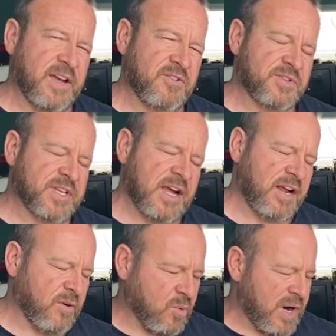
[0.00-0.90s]
other
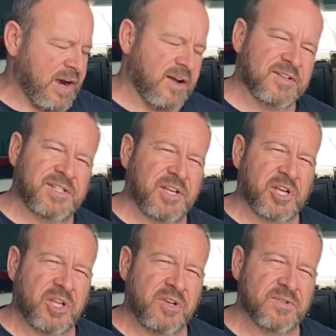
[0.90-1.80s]
side of where else you
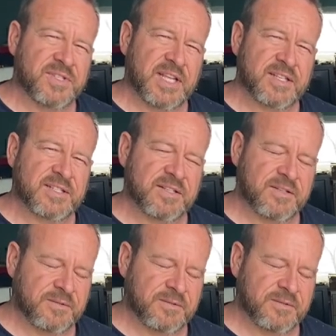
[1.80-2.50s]
can use this.